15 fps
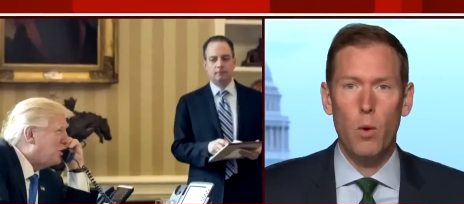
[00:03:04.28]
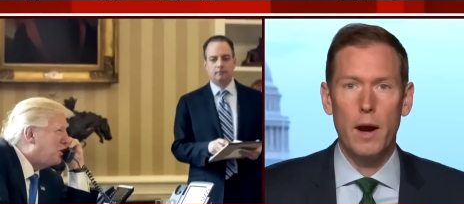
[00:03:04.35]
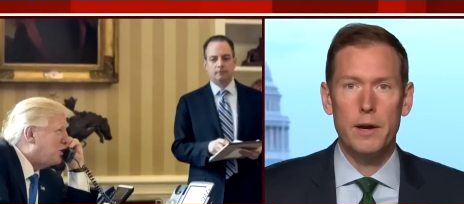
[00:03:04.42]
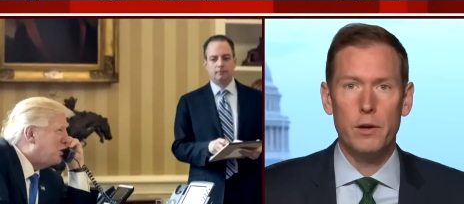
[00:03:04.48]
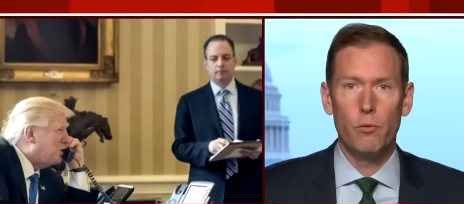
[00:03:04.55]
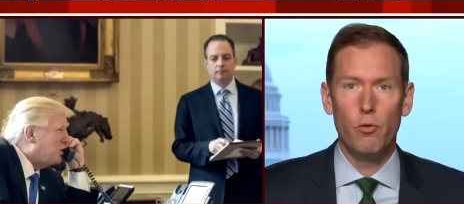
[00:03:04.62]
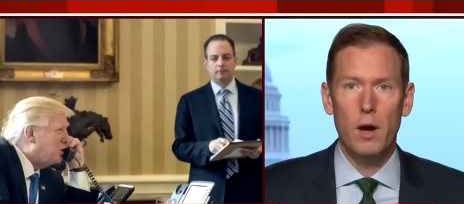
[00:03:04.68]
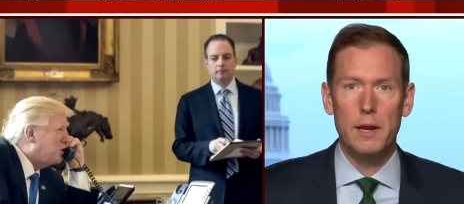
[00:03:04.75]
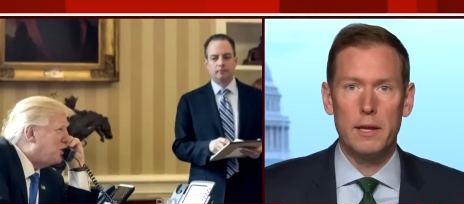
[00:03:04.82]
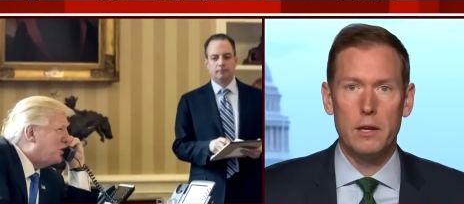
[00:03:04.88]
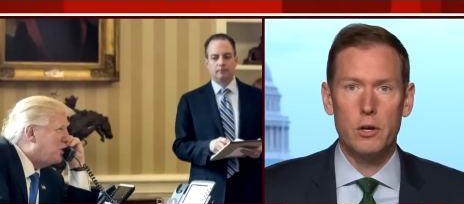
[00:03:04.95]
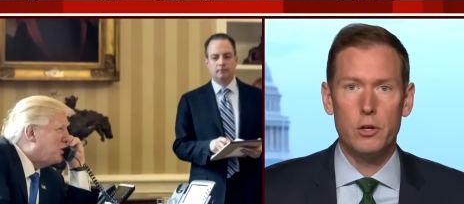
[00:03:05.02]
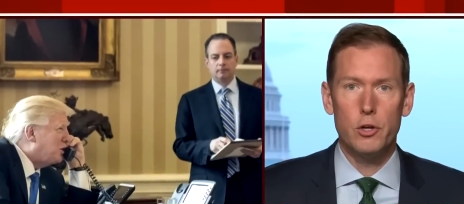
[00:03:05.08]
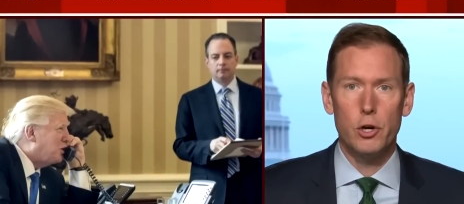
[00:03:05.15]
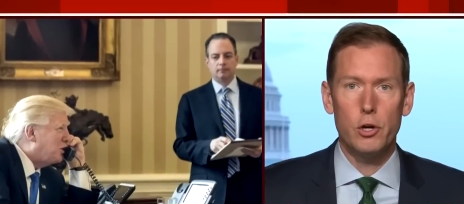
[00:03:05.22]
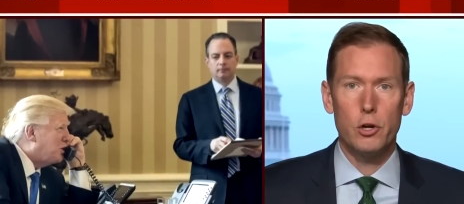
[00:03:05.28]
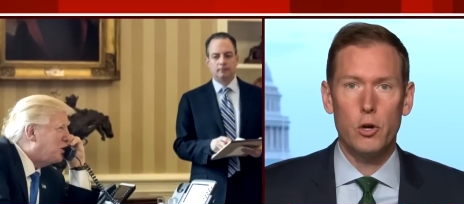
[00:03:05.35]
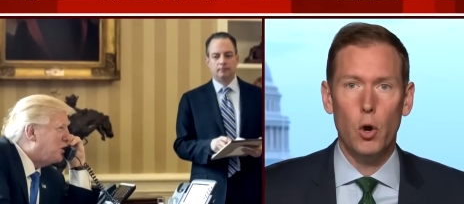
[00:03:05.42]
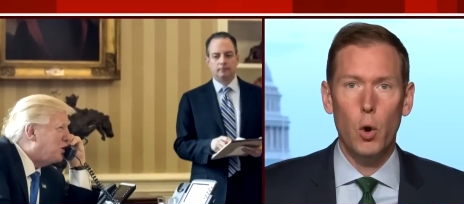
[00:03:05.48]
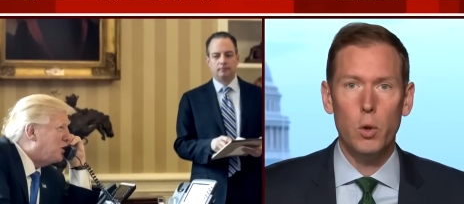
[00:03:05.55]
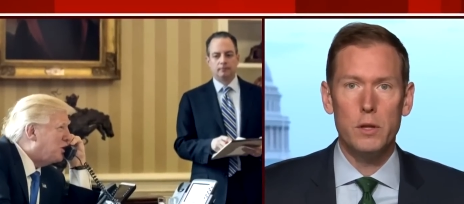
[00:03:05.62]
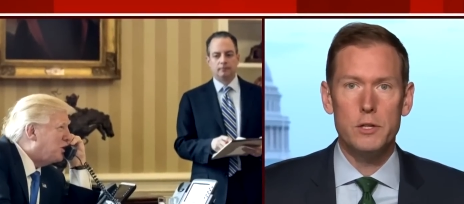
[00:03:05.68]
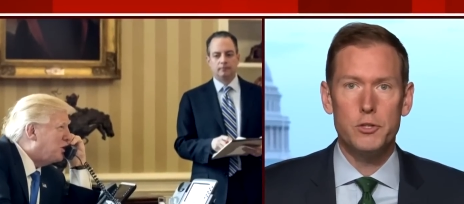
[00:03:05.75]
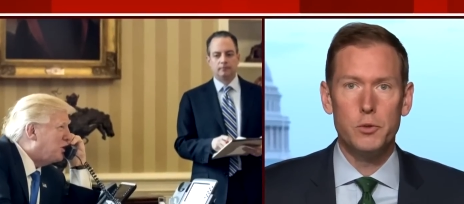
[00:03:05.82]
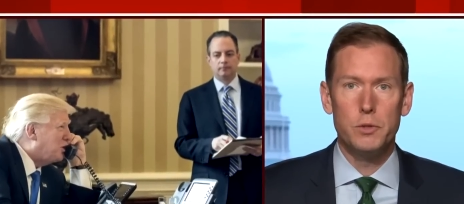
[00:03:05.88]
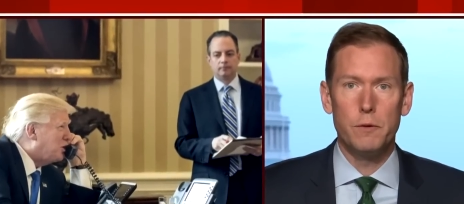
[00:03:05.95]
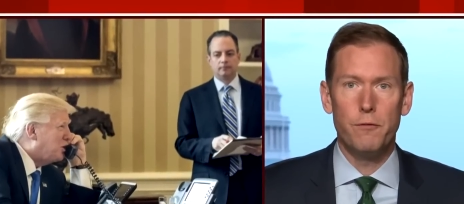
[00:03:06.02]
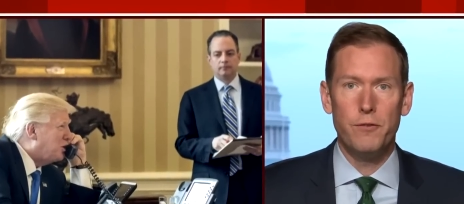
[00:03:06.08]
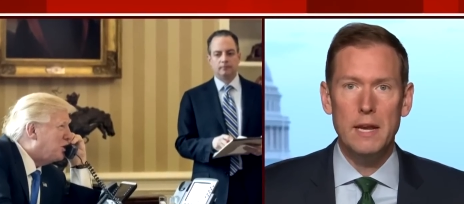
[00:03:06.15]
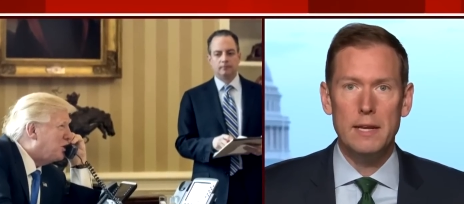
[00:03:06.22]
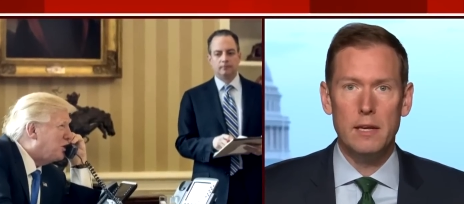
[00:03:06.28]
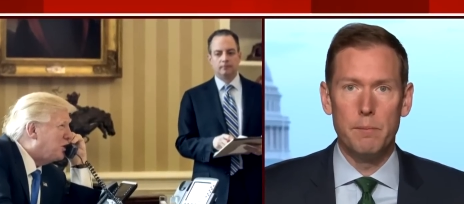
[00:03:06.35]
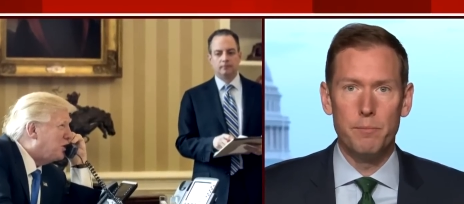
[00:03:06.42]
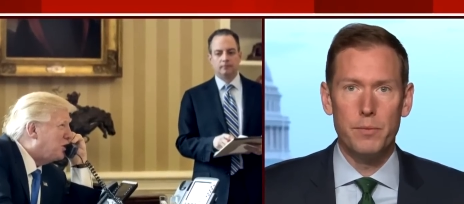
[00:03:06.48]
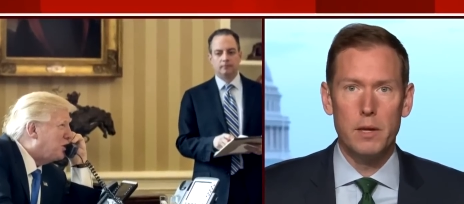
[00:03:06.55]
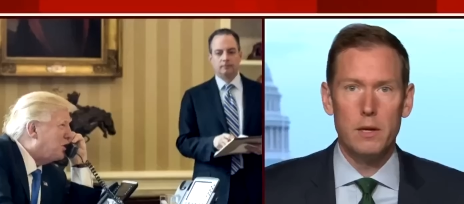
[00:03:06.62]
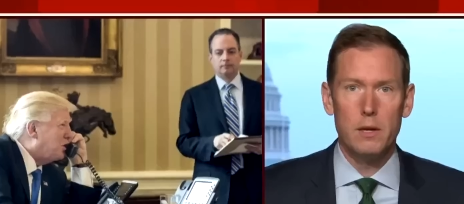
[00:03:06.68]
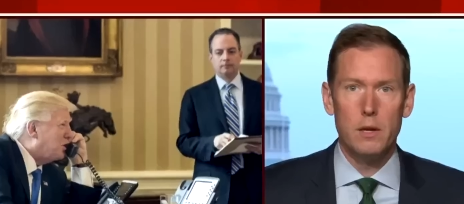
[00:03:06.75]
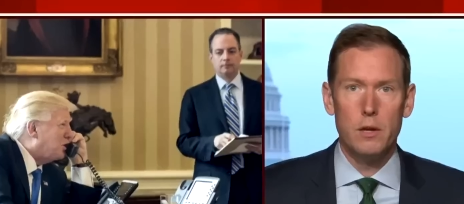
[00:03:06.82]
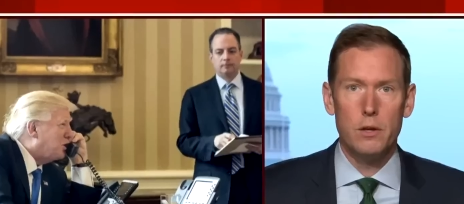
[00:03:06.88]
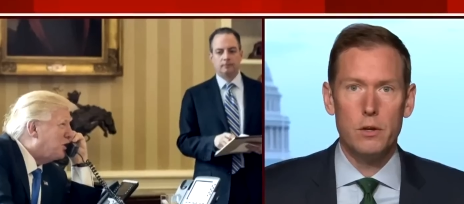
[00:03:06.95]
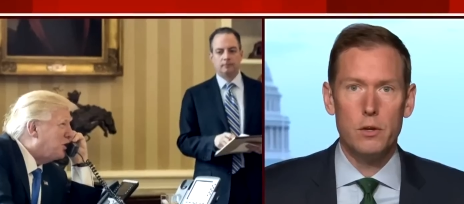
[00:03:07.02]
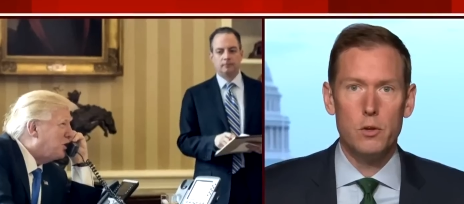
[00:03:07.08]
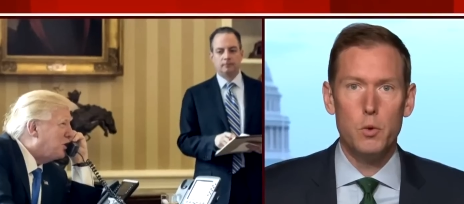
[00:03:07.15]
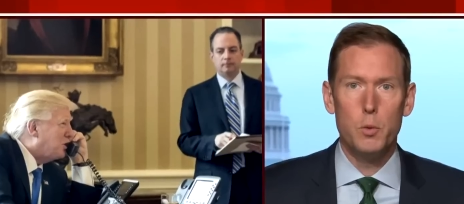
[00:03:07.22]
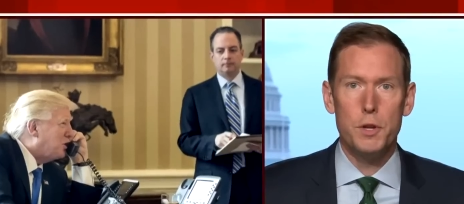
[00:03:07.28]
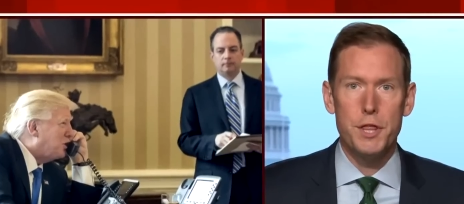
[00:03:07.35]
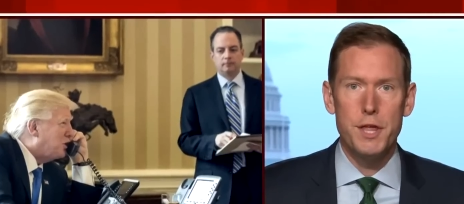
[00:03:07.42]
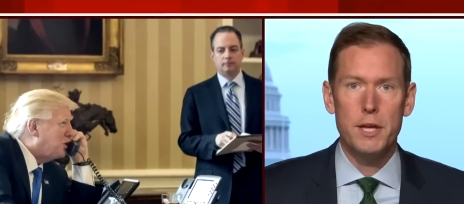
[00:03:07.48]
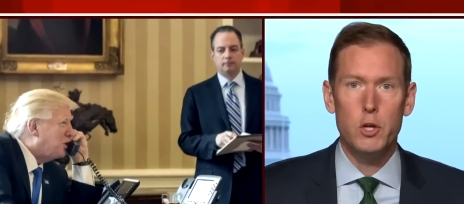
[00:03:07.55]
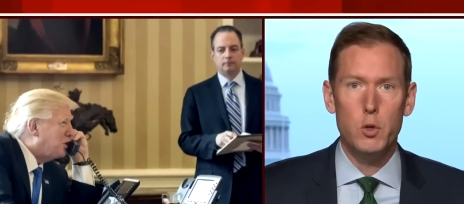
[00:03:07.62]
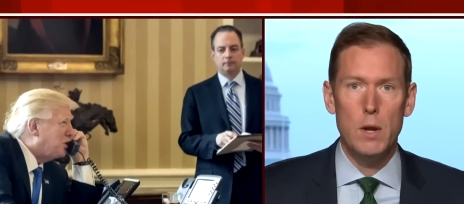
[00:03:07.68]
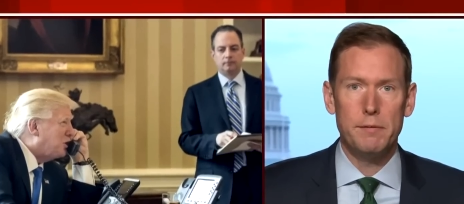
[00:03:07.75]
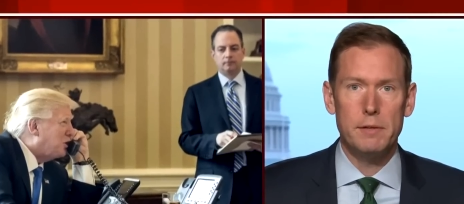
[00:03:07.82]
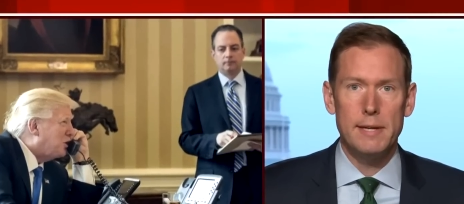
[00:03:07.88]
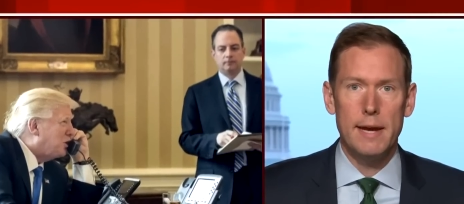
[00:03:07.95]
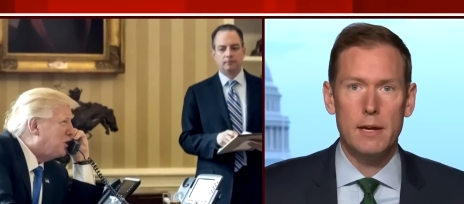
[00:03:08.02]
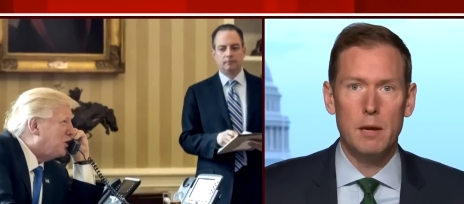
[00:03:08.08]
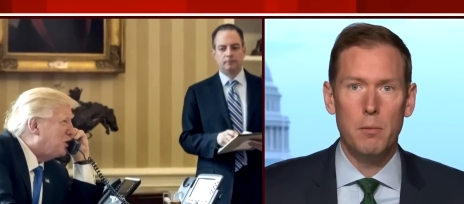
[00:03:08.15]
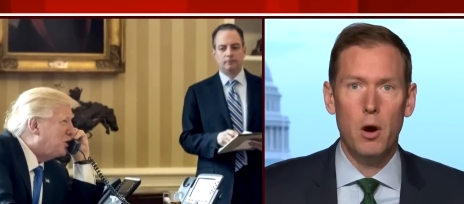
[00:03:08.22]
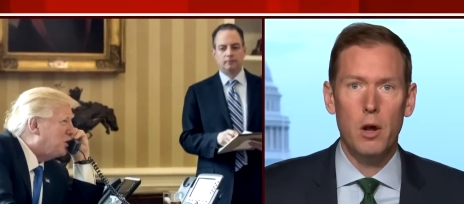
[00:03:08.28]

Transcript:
Speaker 1: why you're running. Your, your goal is to defeat him you would think you'd have to take him